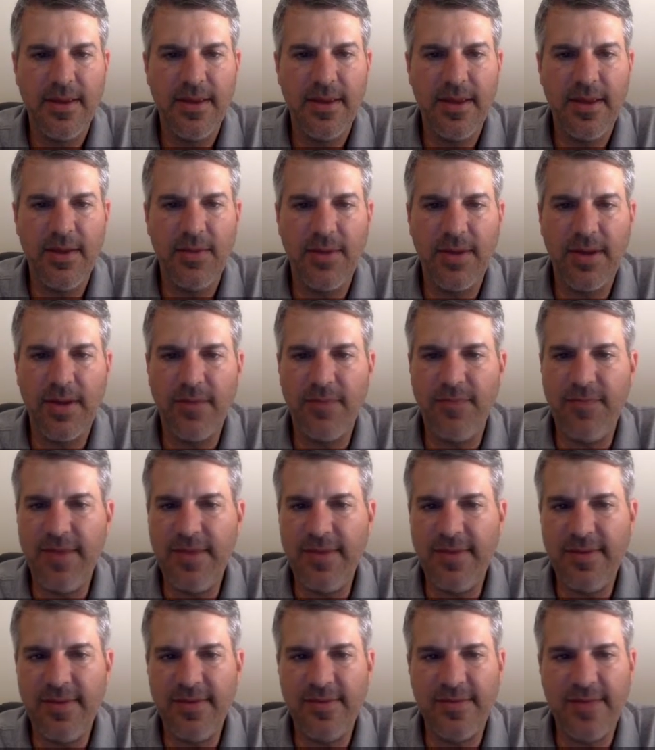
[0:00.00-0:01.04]
here we go,
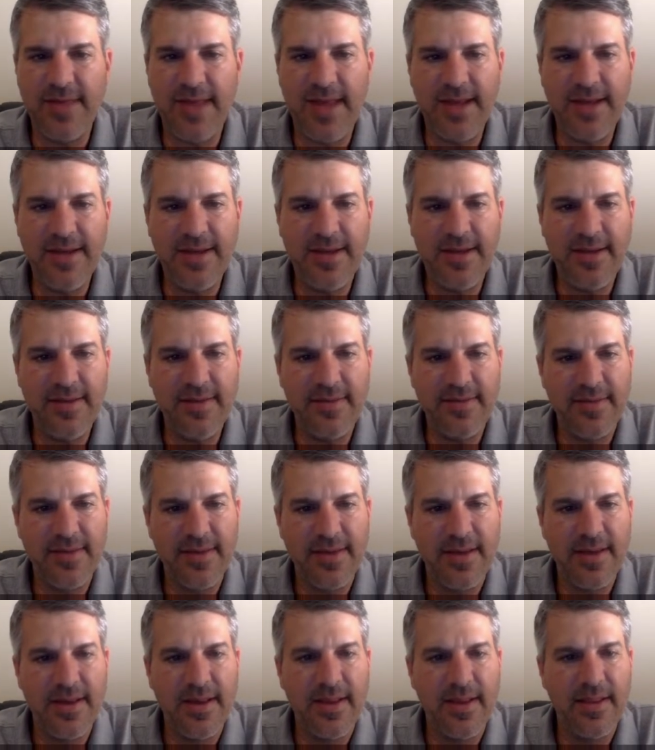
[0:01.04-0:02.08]
vintage 90s
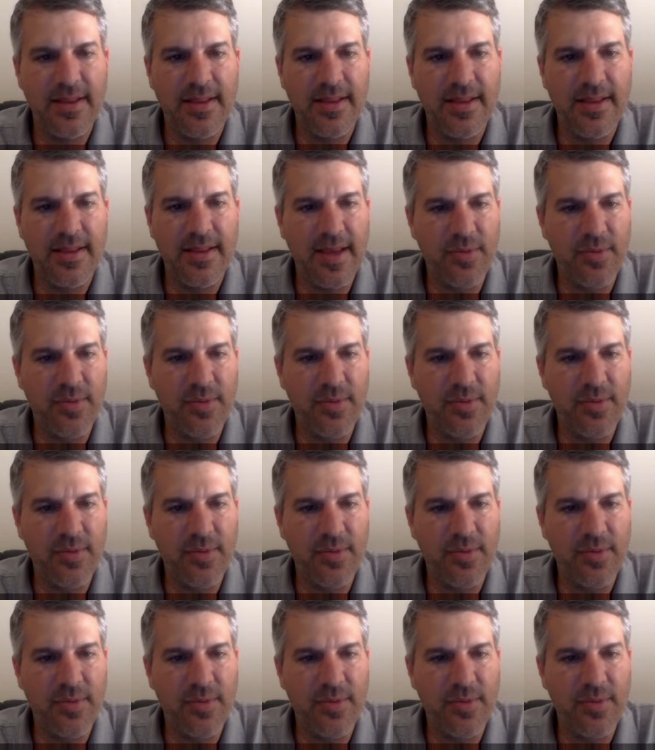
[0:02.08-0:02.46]
like